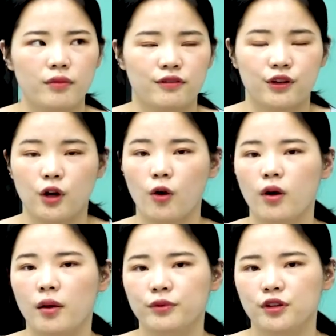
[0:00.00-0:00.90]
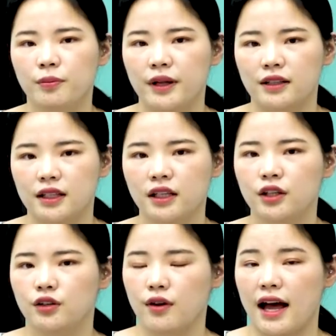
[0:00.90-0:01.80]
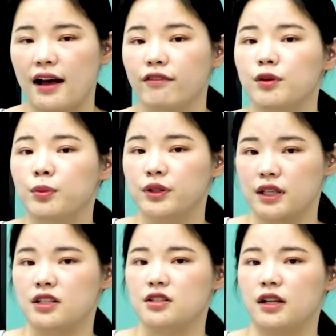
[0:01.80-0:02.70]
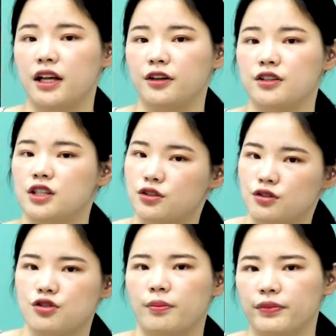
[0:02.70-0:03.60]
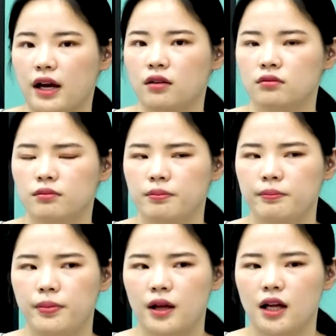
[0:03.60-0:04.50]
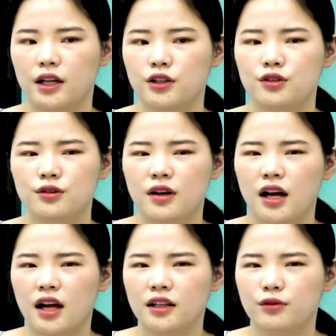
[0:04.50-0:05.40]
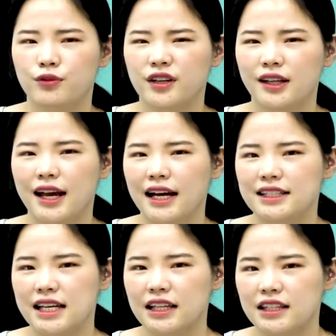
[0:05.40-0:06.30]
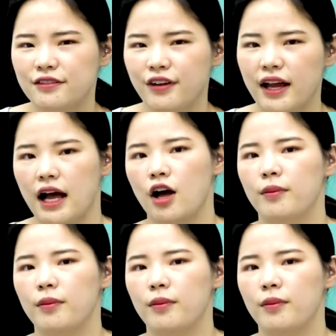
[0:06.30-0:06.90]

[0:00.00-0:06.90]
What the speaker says: If you go up to the building, you have the potential energy to drop down, but you can't really identify how